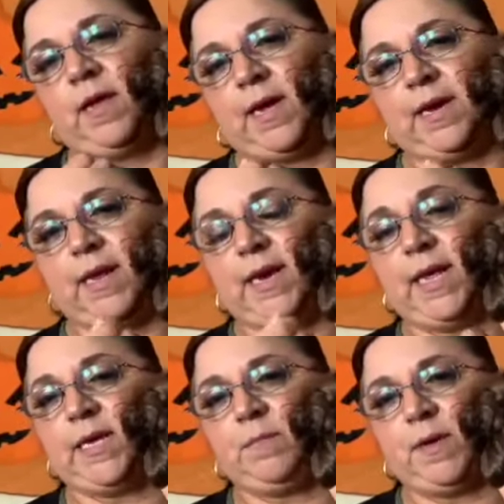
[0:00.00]
And I
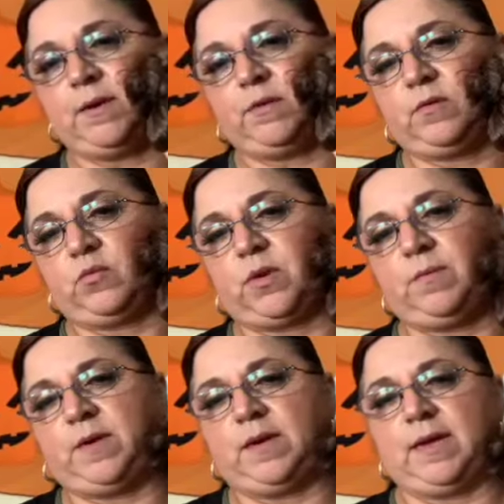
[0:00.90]
like it because the
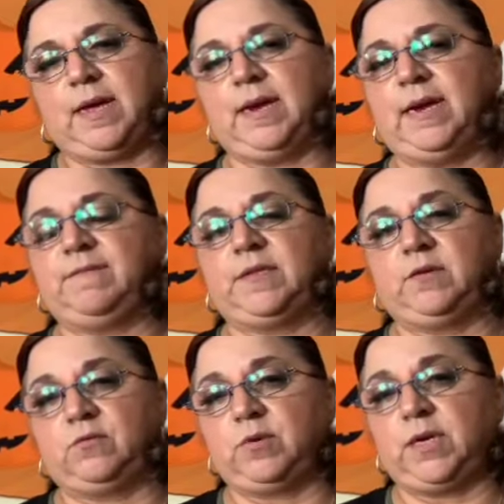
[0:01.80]
ribbon, I left
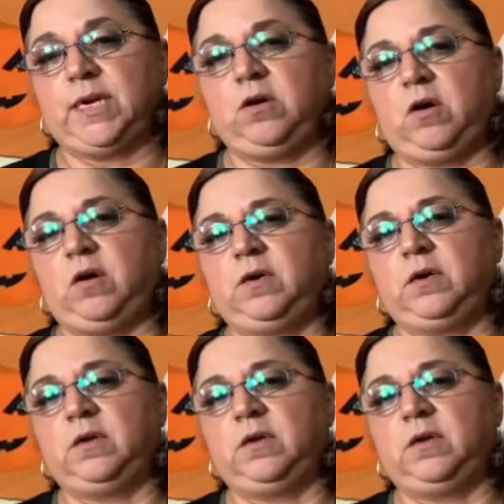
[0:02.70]
it really long